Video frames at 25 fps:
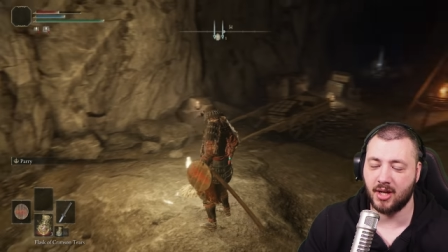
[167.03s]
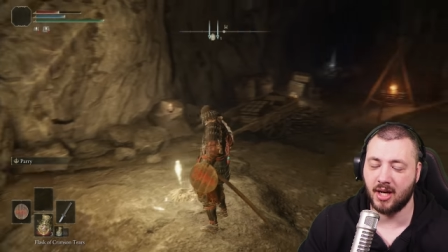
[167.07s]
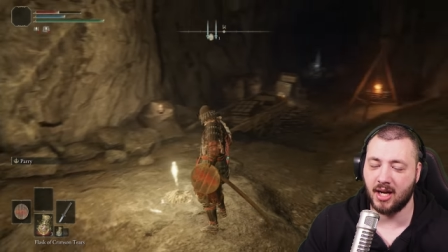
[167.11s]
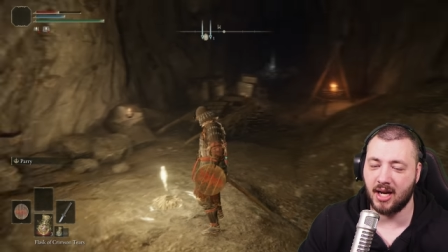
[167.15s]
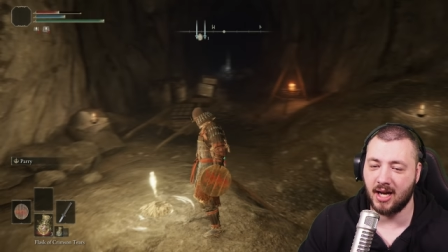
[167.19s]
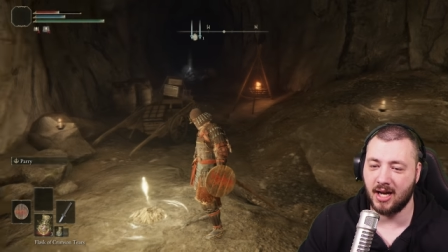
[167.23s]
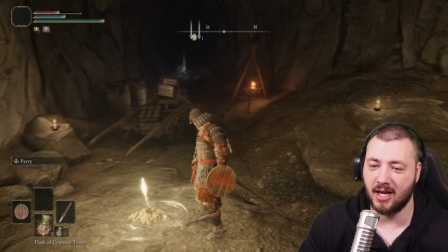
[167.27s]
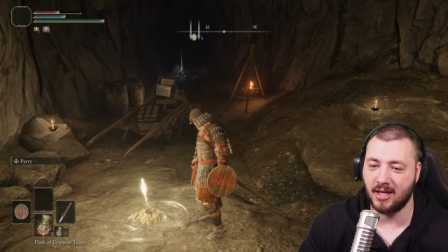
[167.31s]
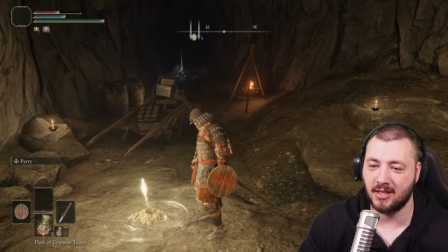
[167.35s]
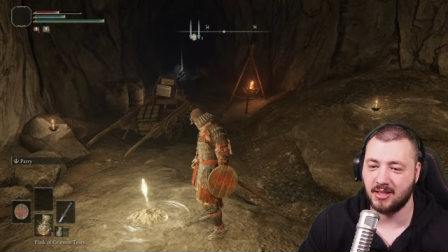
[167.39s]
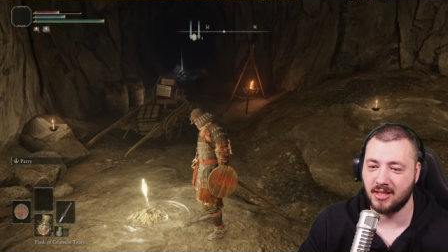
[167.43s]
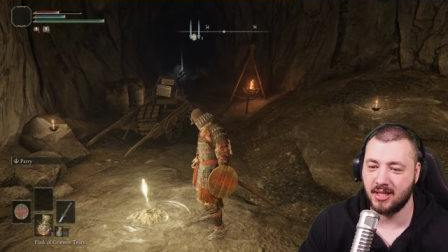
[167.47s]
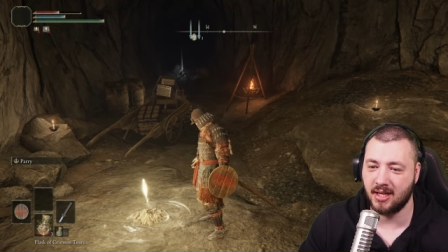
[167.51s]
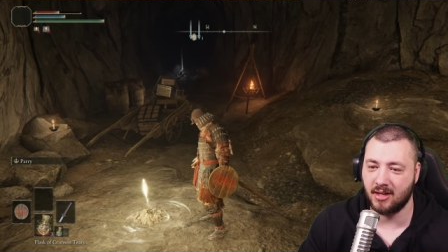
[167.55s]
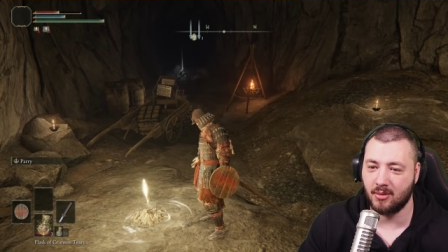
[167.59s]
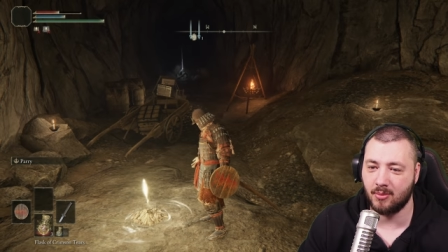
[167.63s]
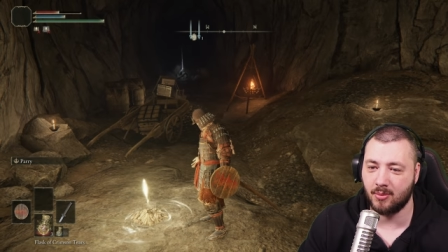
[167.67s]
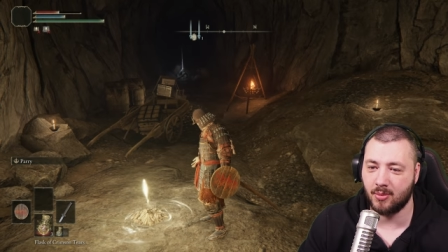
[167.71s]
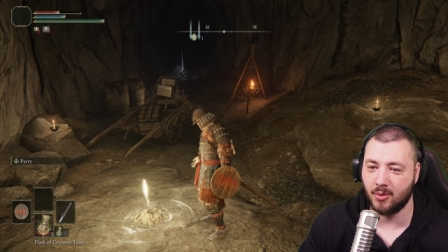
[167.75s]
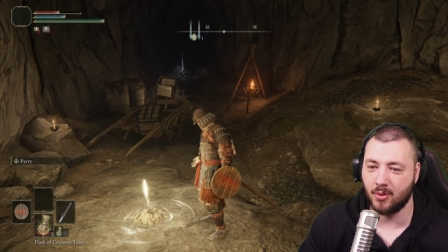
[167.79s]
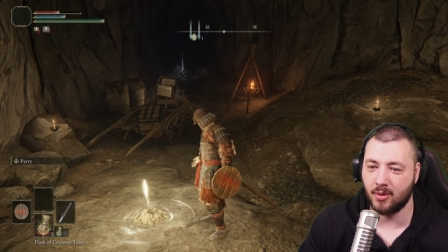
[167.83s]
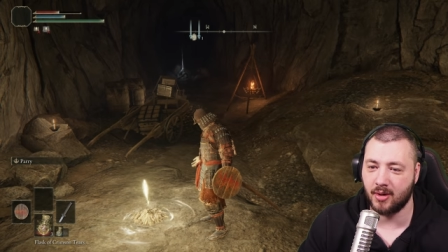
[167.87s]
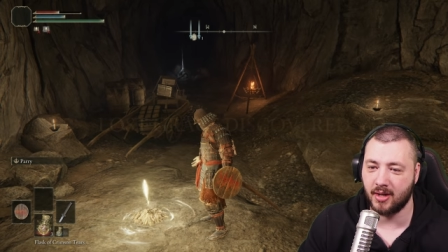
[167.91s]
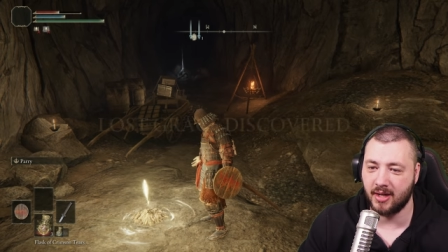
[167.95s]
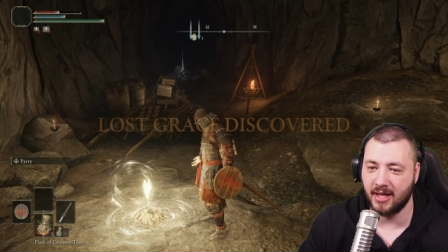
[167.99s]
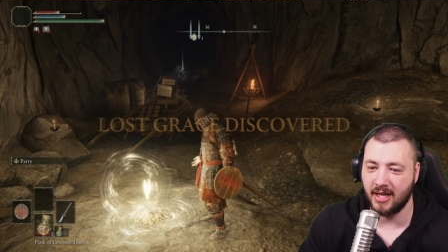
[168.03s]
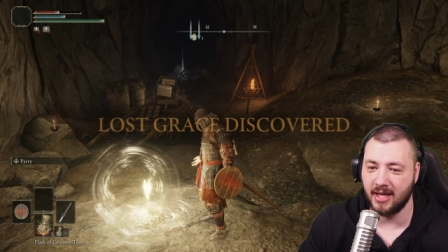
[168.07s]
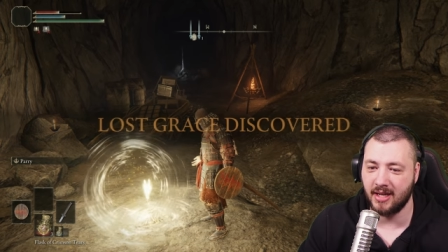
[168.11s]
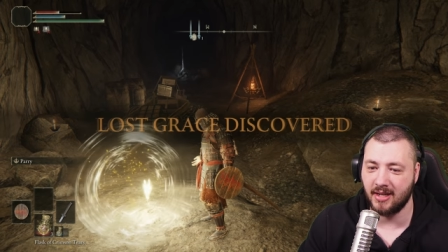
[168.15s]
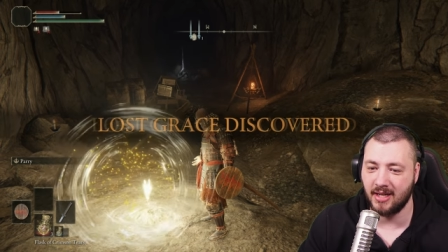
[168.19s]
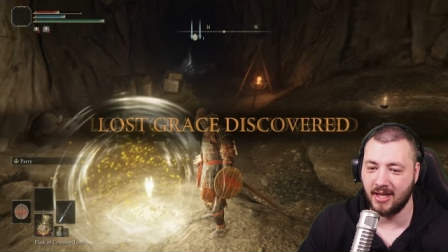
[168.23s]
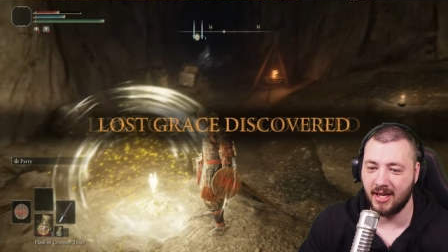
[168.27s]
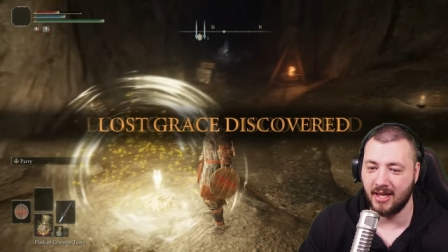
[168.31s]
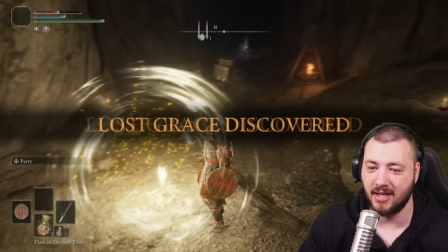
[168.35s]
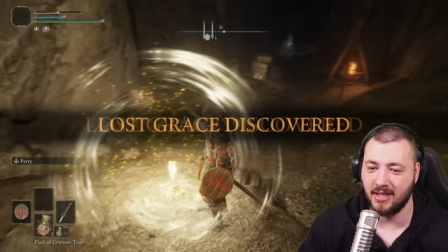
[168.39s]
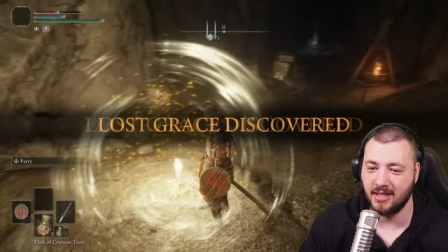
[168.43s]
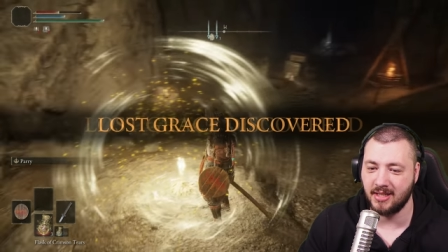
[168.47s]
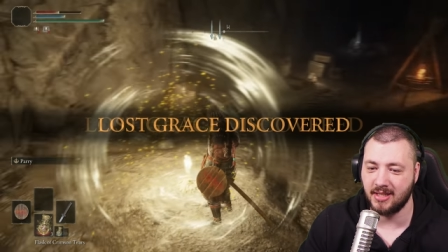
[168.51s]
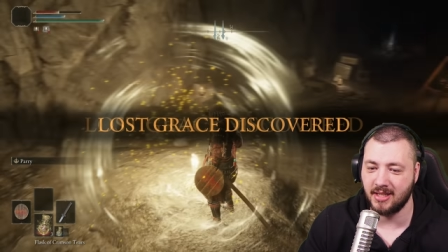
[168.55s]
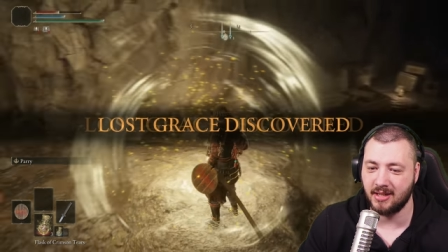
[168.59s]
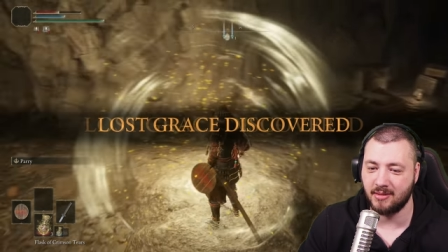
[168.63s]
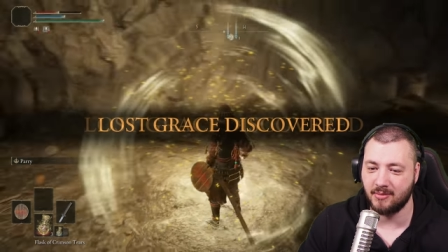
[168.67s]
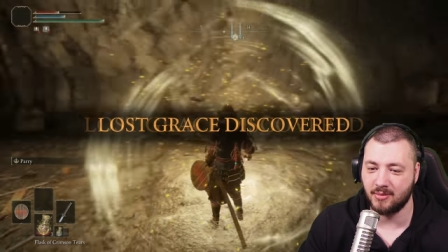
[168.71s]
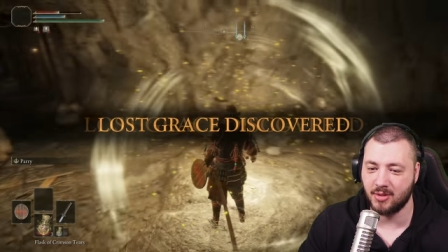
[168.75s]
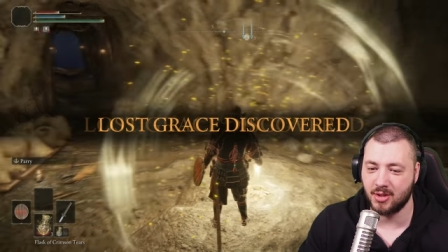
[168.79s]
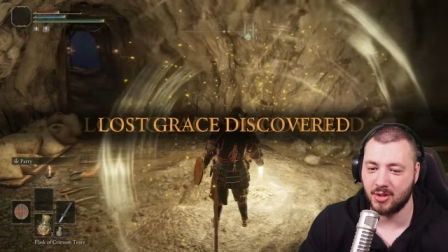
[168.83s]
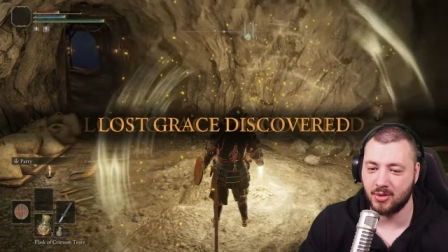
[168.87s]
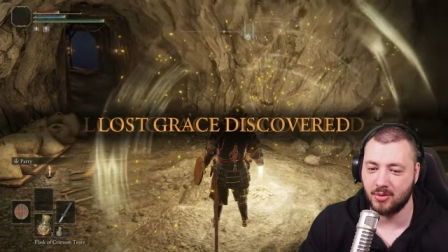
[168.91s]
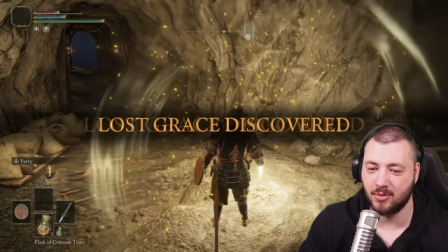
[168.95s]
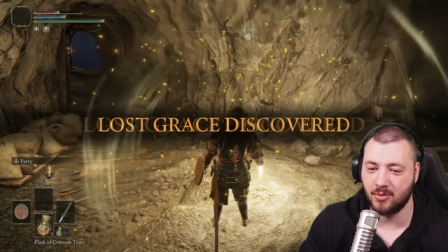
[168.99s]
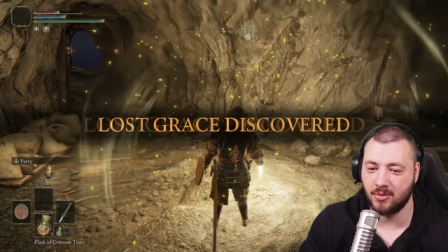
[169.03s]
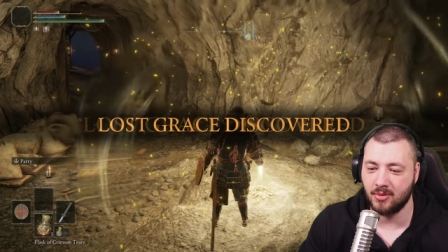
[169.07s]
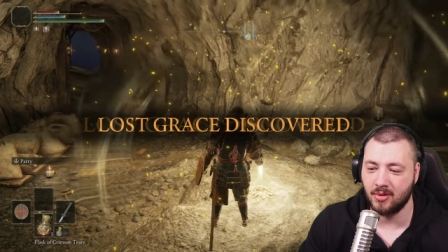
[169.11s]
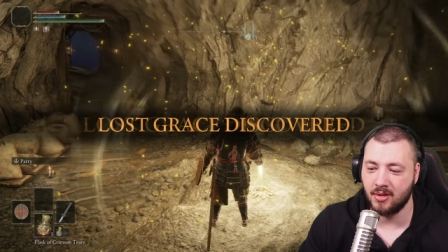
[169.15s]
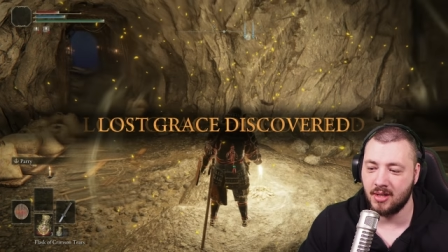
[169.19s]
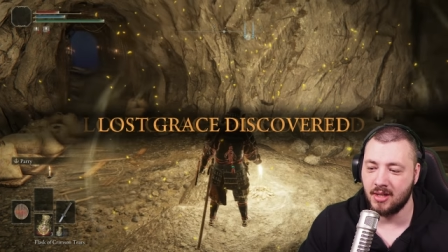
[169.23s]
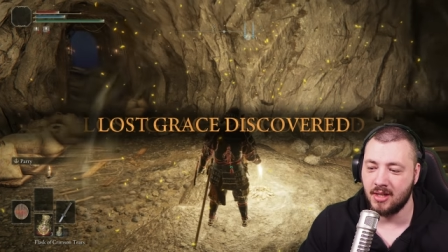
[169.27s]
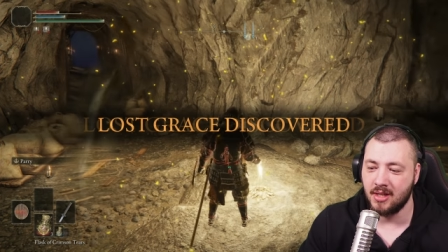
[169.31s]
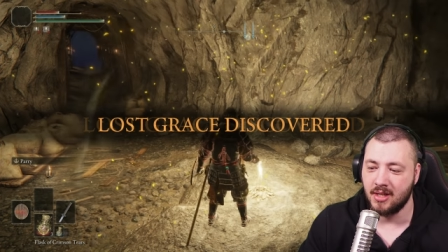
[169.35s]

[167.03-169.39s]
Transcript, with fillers: can't teleport again anytime soon.